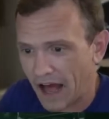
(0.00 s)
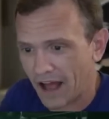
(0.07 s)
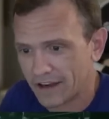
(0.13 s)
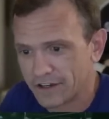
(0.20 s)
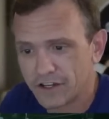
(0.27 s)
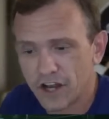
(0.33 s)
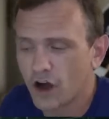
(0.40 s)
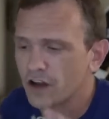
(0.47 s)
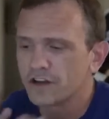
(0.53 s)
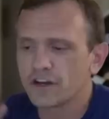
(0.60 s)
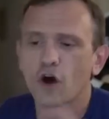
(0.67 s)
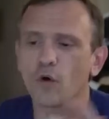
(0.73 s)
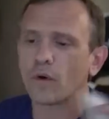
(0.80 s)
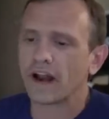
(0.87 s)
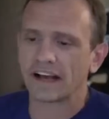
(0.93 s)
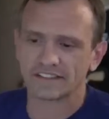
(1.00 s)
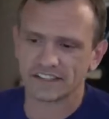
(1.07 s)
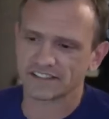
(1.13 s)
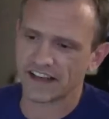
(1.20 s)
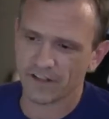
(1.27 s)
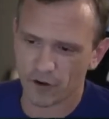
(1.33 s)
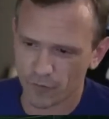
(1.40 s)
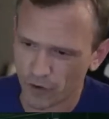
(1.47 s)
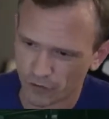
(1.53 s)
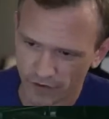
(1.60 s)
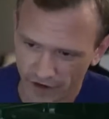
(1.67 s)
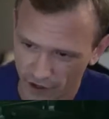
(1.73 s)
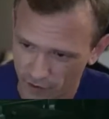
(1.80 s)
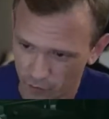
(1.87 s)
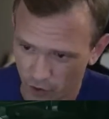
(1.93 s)
No one has to say they're a mood
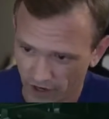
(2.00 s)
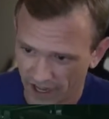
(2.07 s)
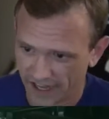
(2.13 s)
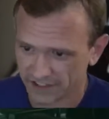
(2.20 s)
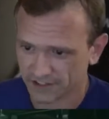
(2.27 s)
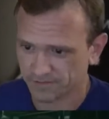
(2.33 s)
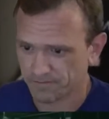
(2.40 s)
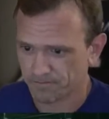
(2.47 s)
reader anymore, guys.